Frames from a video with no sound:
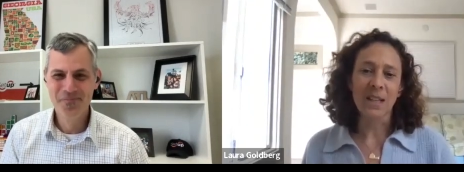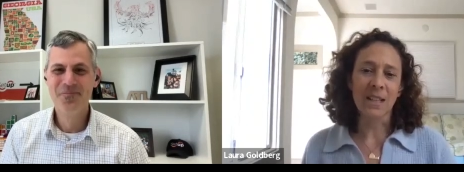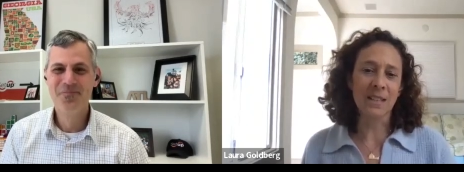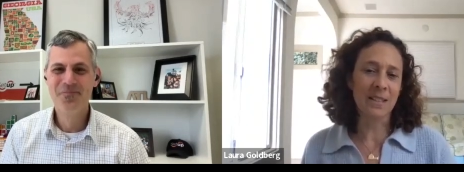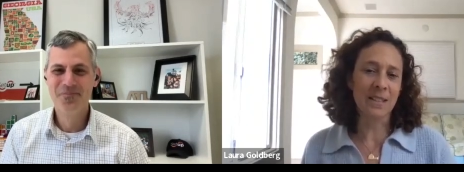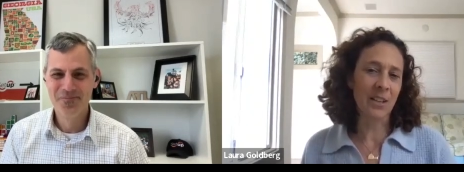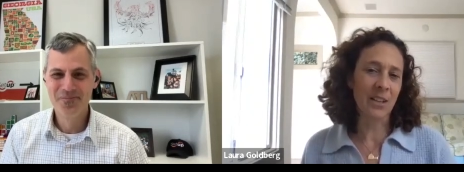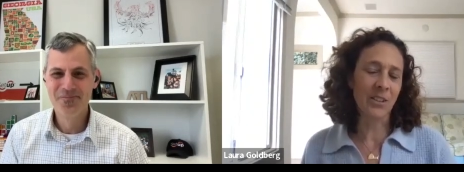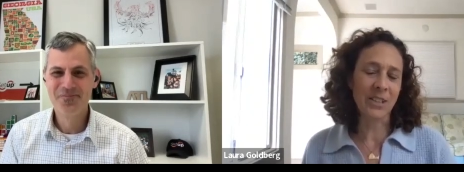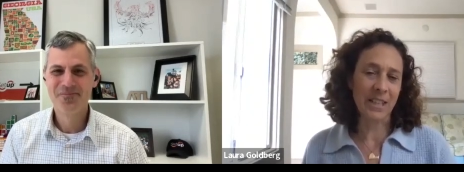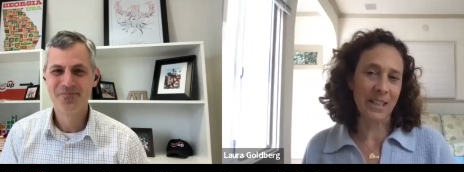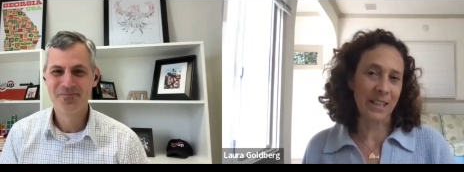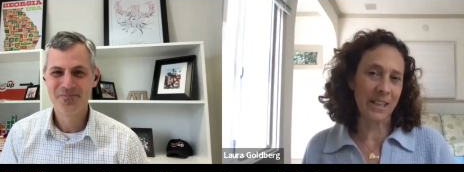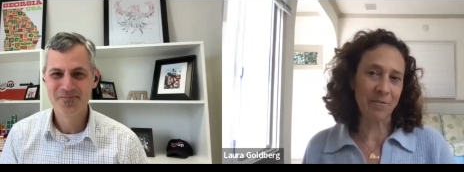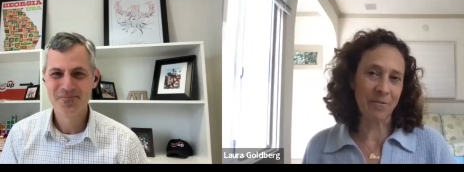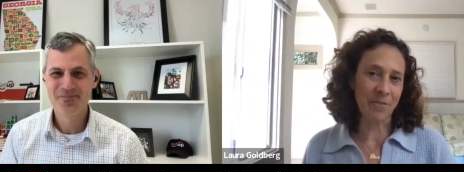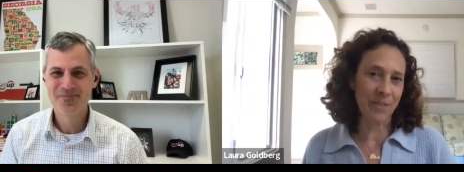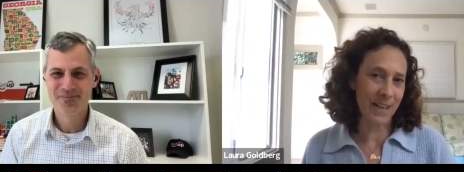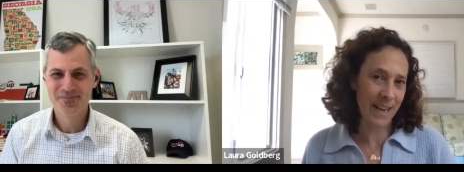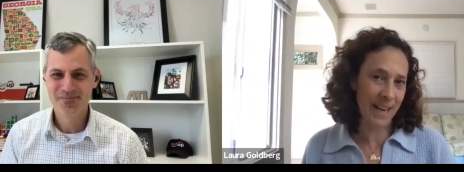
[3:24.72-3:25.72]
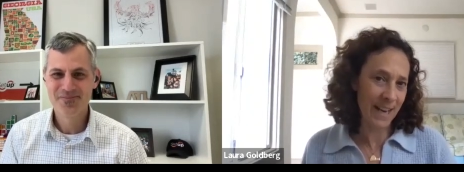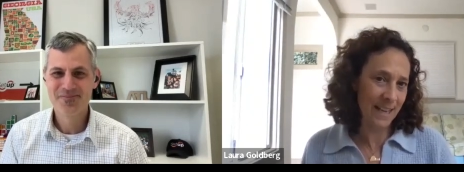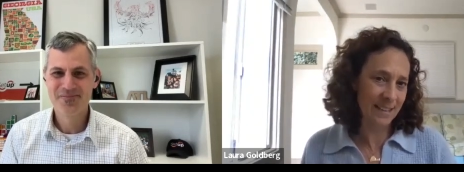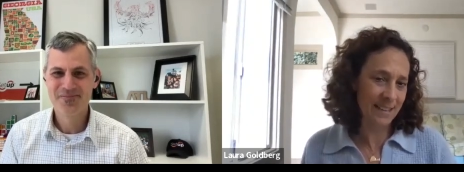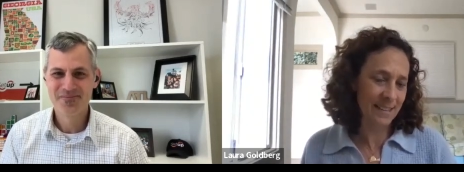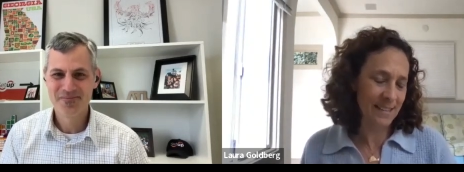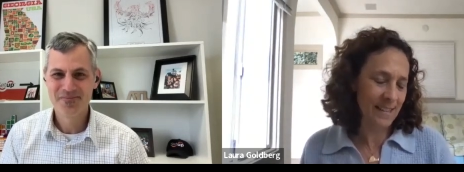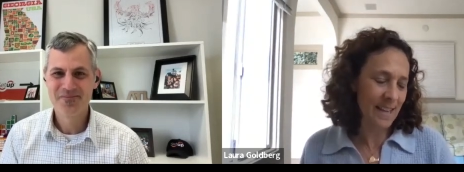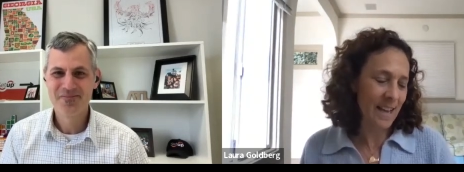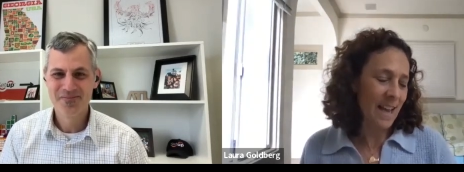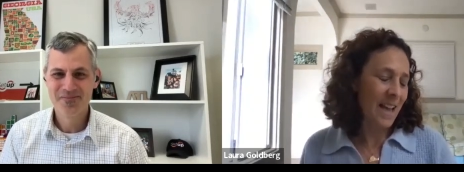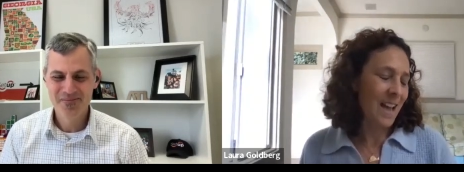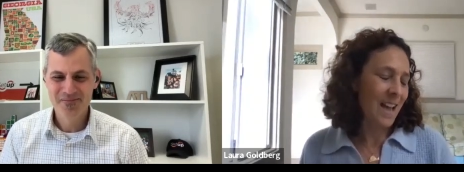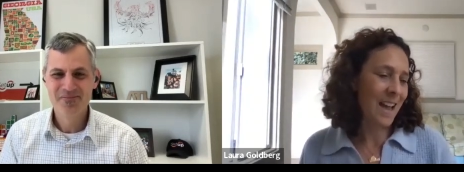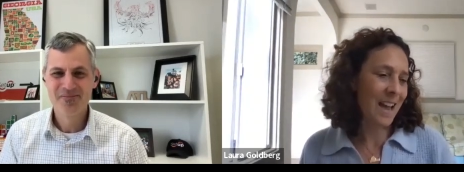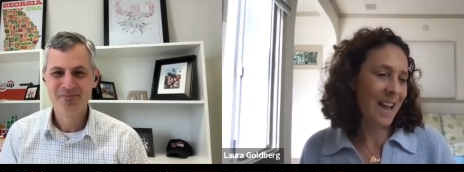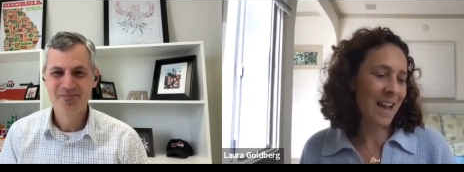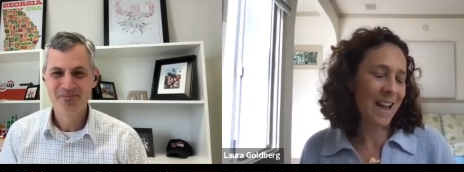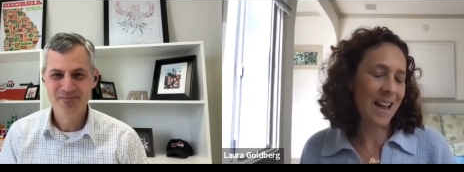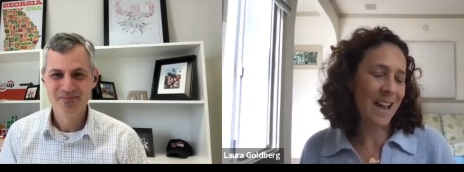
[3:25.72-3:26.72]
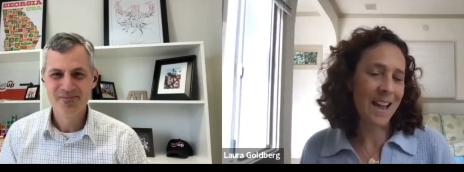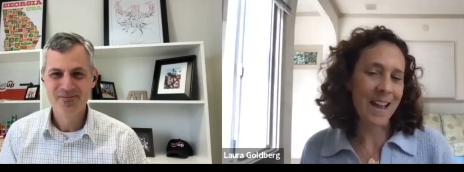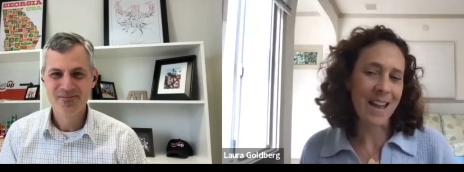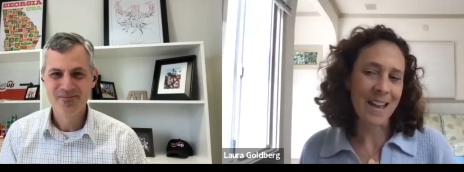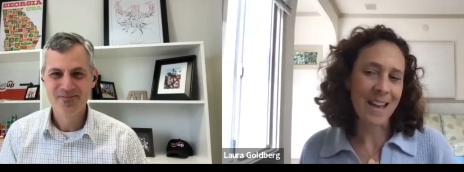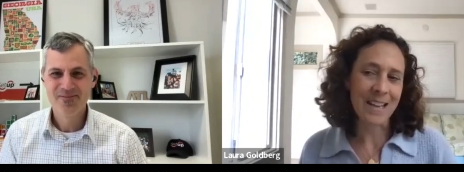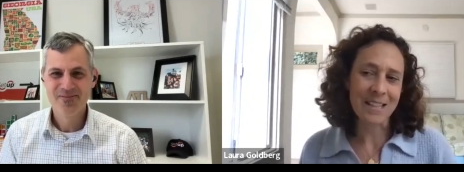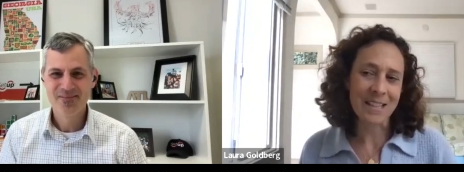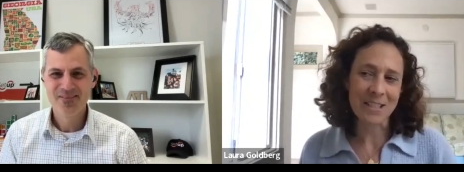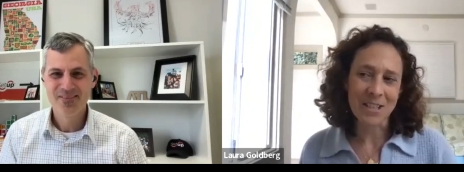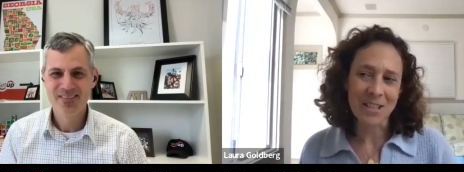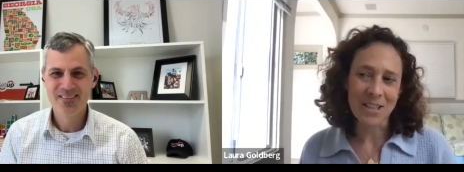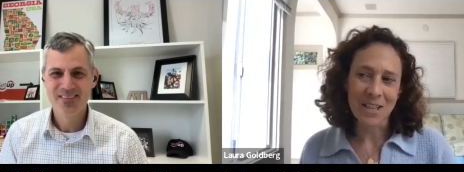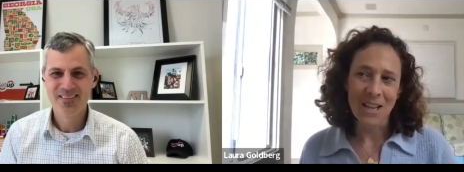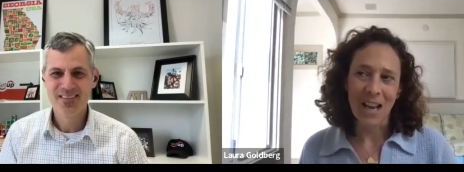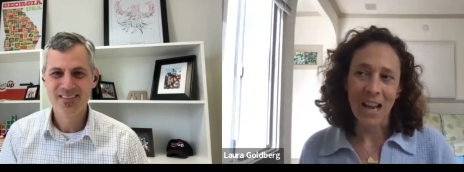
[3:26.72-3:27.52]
Speaker 1: consulting and finance, and